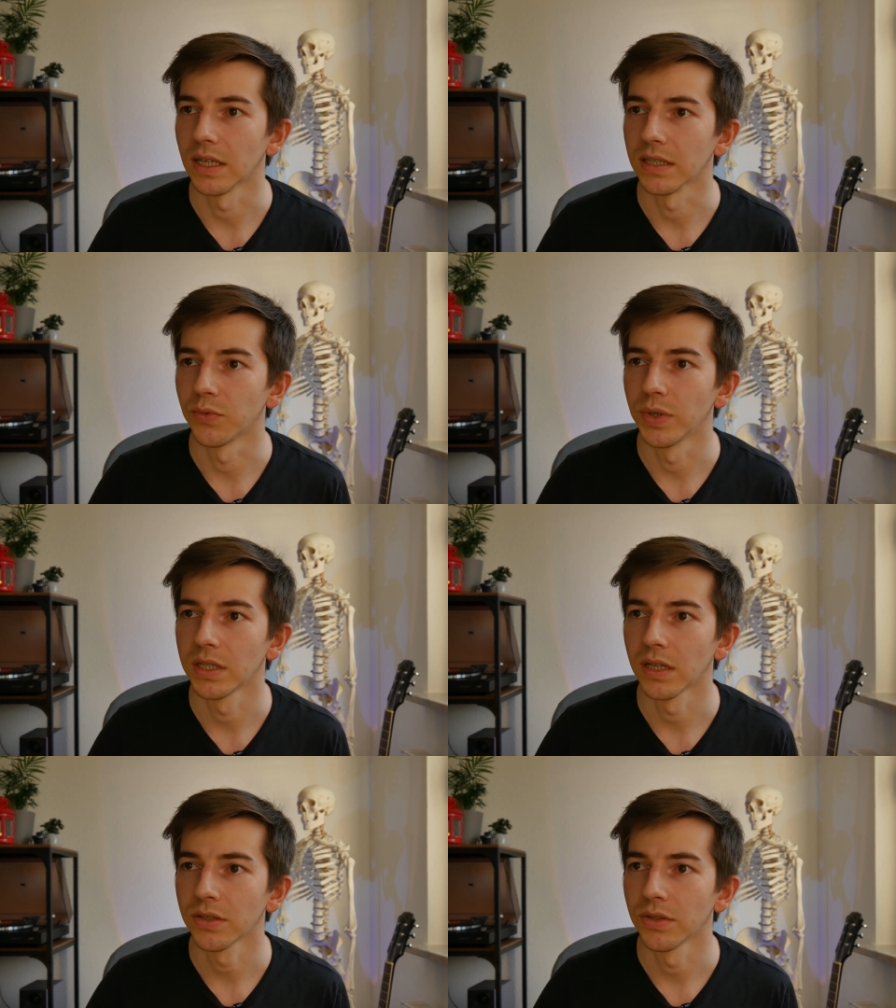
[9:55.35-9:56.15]
Like we
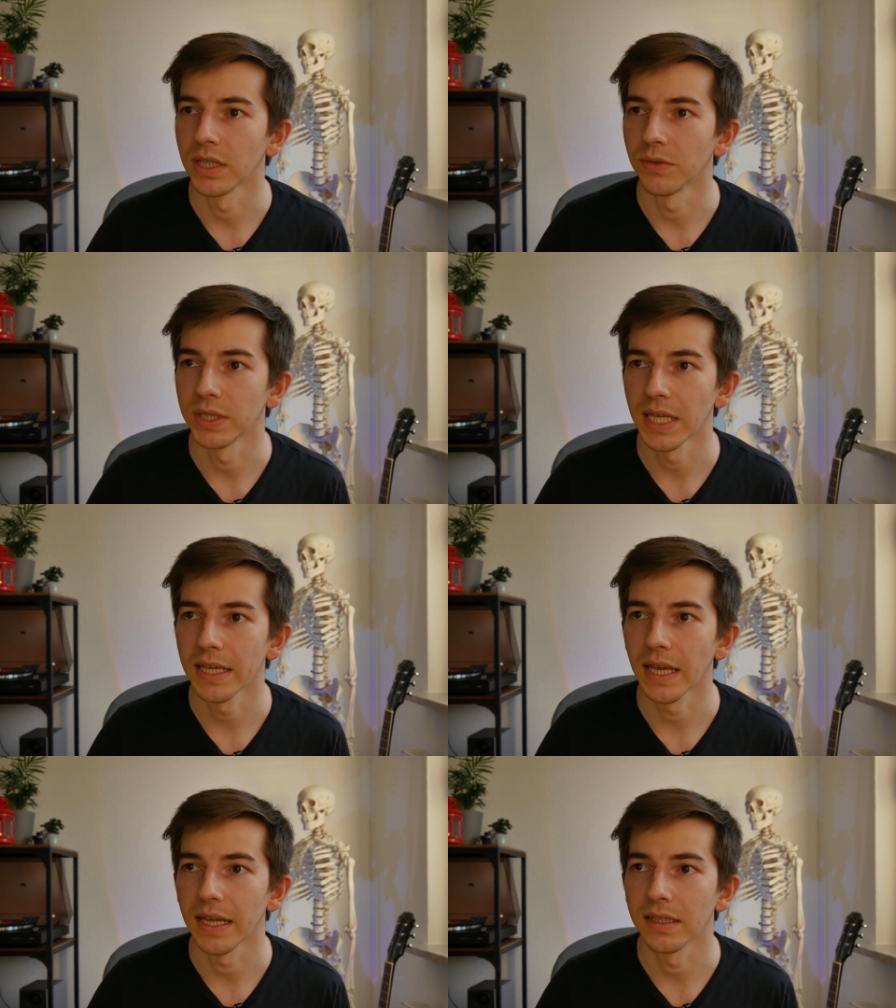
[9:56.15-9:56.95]
calculate, we
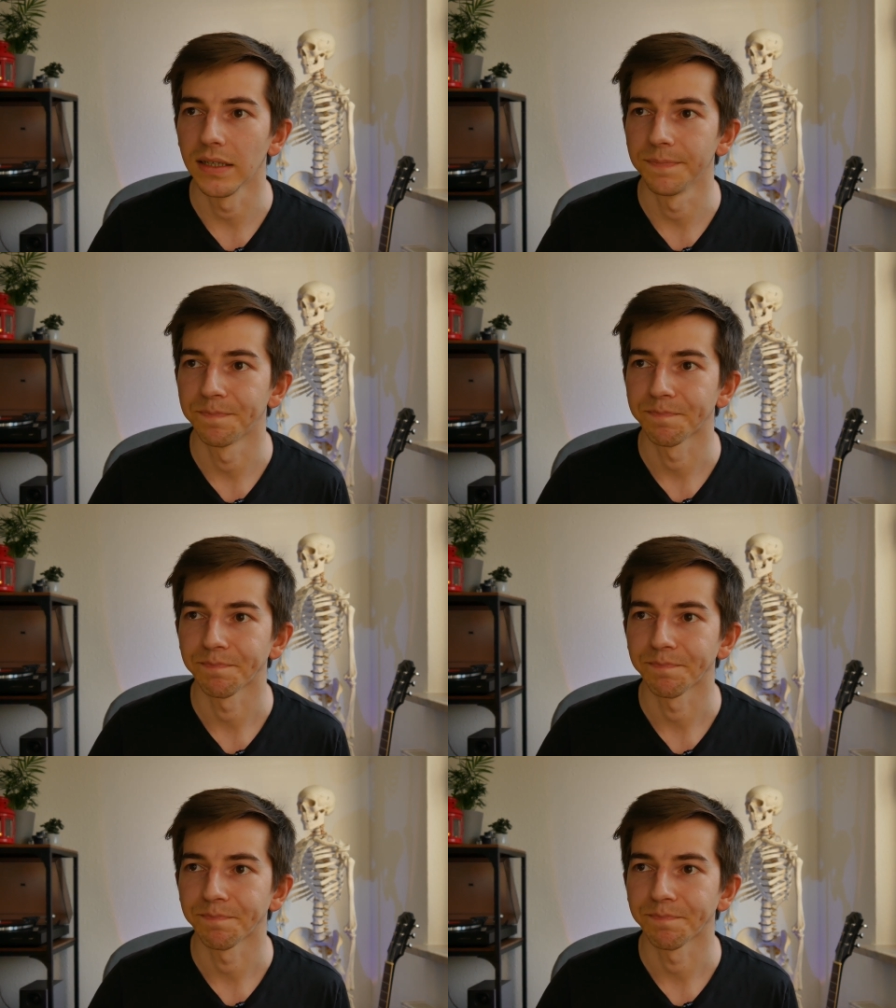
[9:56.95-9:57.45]
take any